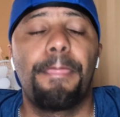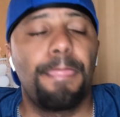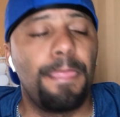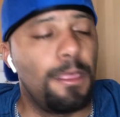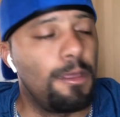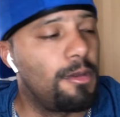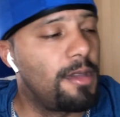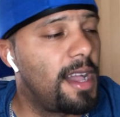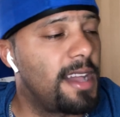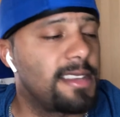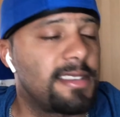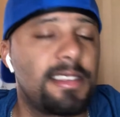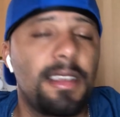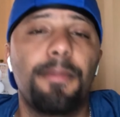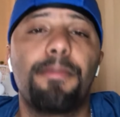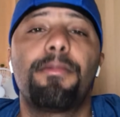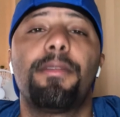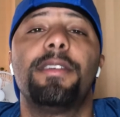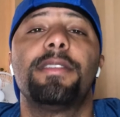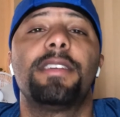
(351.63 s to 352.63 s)
You got to
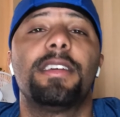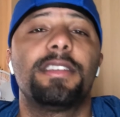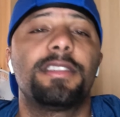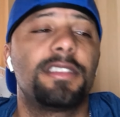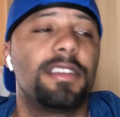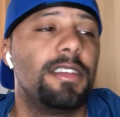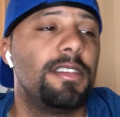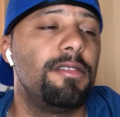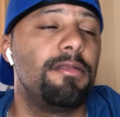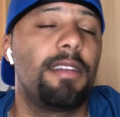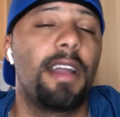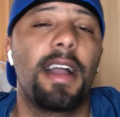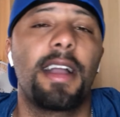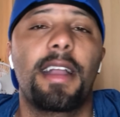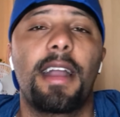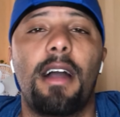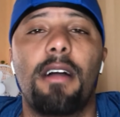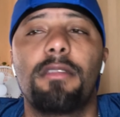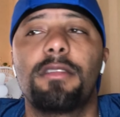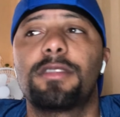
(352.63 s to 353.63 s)
separate that shit and you got to
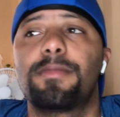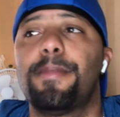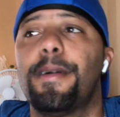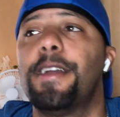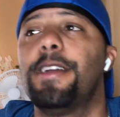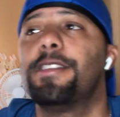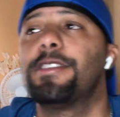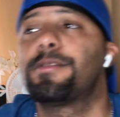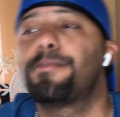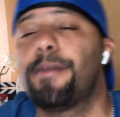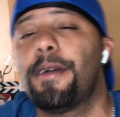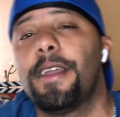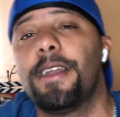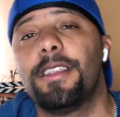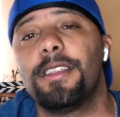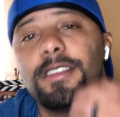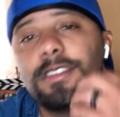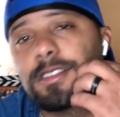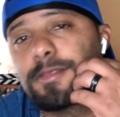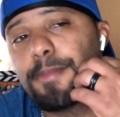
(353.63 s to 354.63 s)
call a spade a spade.
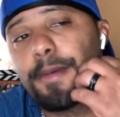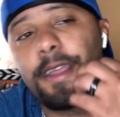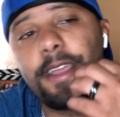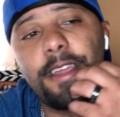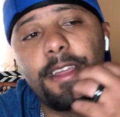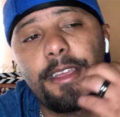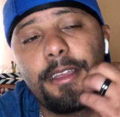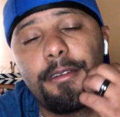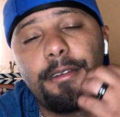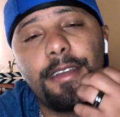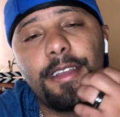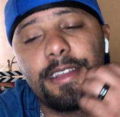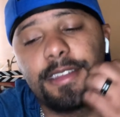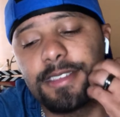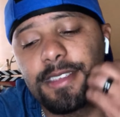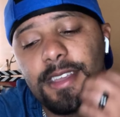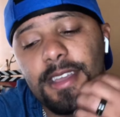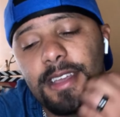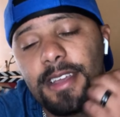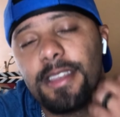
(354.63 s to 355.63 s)
And the spade here
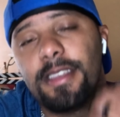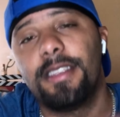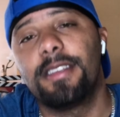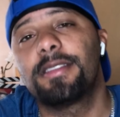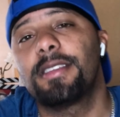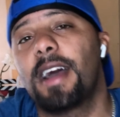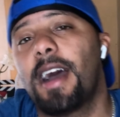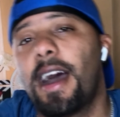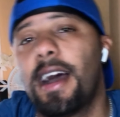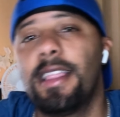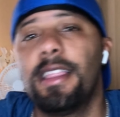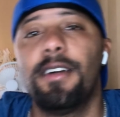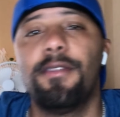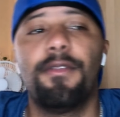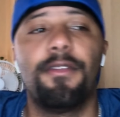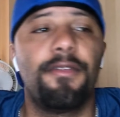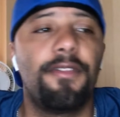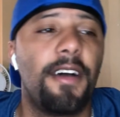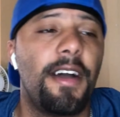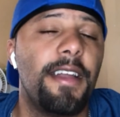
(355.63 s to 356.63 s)
is this is a high
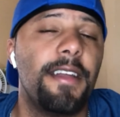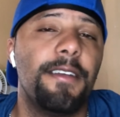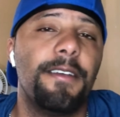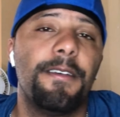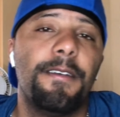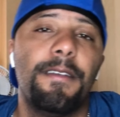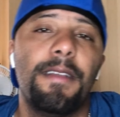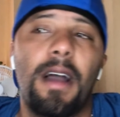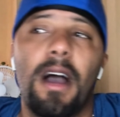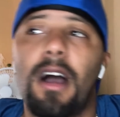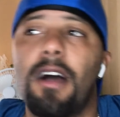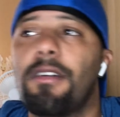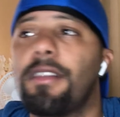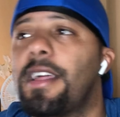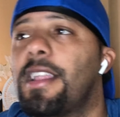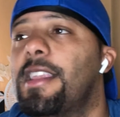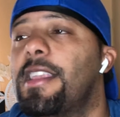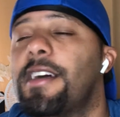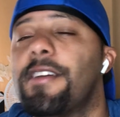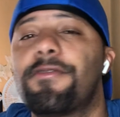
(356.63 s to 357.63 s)
level fight. All
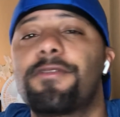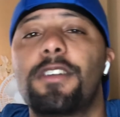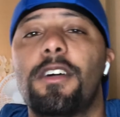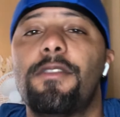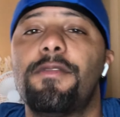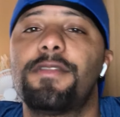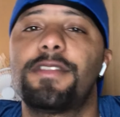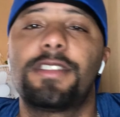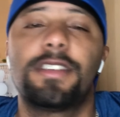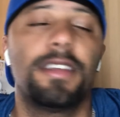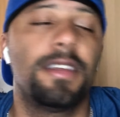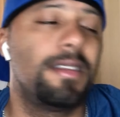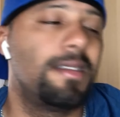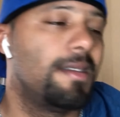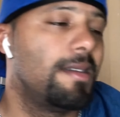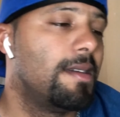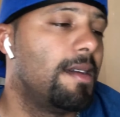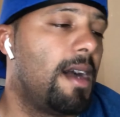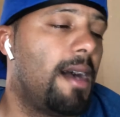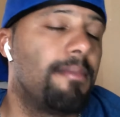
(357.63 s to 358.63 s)
that leftover shit,
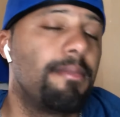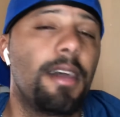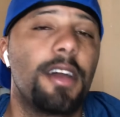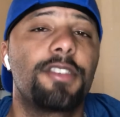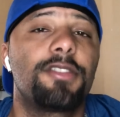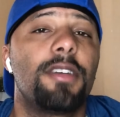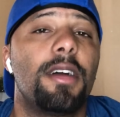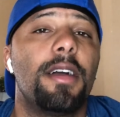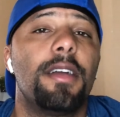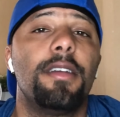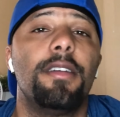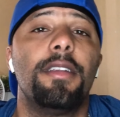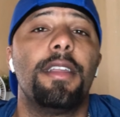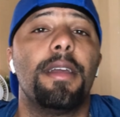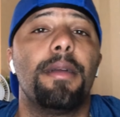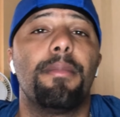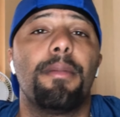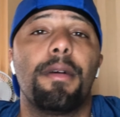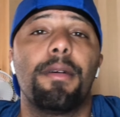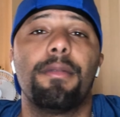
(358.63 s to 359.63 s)
I'm not trying to hear
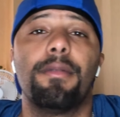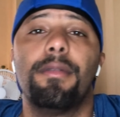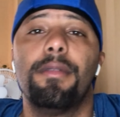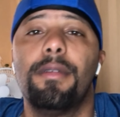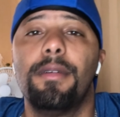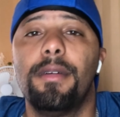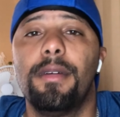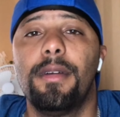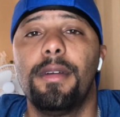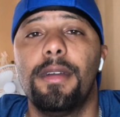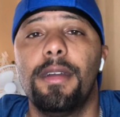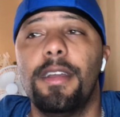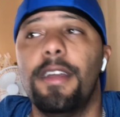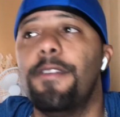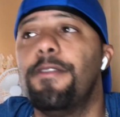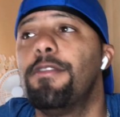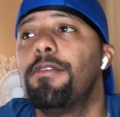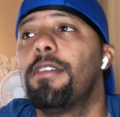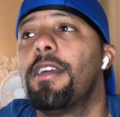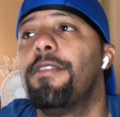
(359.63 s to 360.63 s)
that, bro.
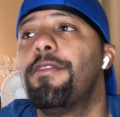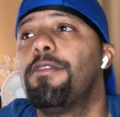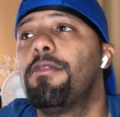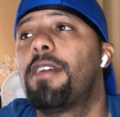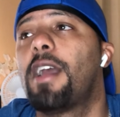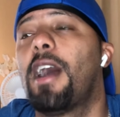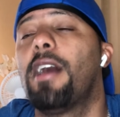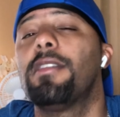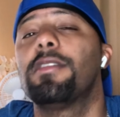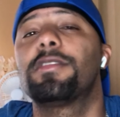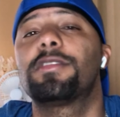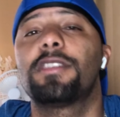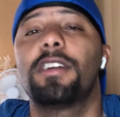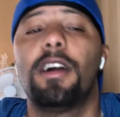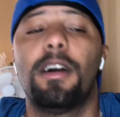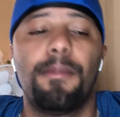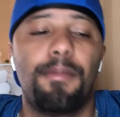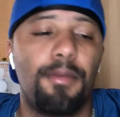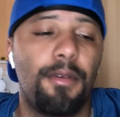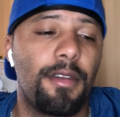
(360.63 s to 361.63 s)
If you if you calling
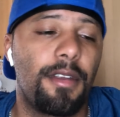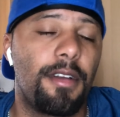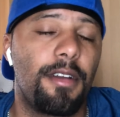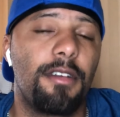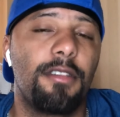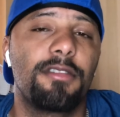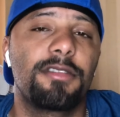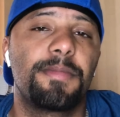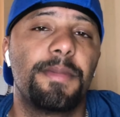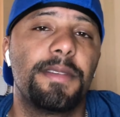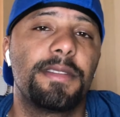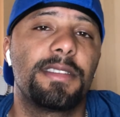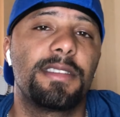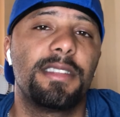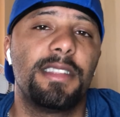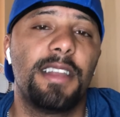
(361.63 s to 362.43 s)
Shawn Porter Errol Spence's